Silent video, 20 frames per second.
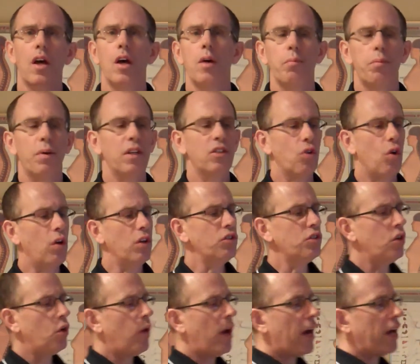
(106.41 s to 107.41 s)
But it's
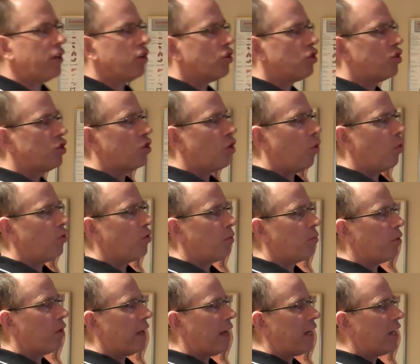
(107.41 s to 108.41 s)
also how your shoulder
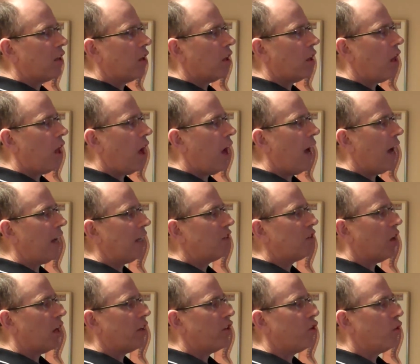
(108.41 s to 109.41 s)
blade glides
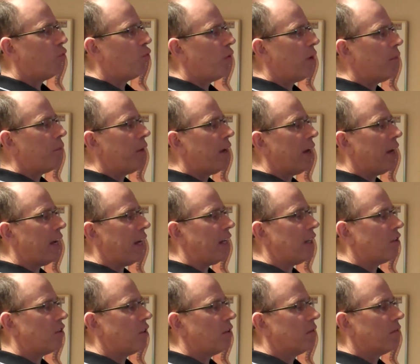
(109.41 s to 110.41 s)
on your rib
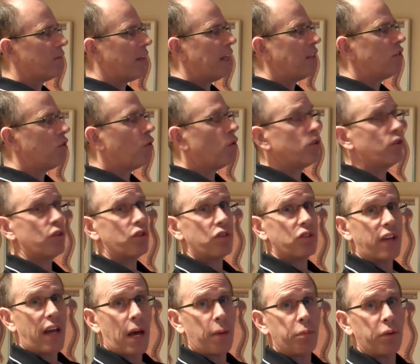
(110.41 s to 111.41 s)
cage. That's called your
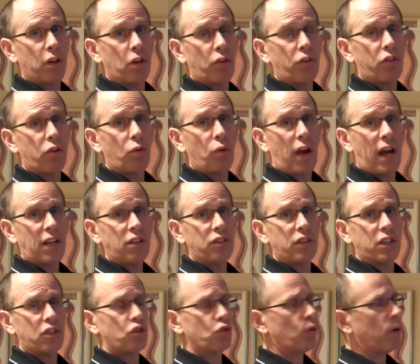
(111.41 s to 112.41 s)

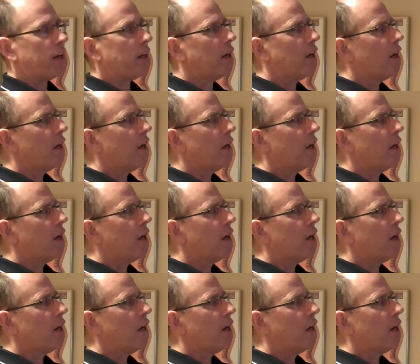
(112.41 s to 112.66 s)
scapulothoracic joint.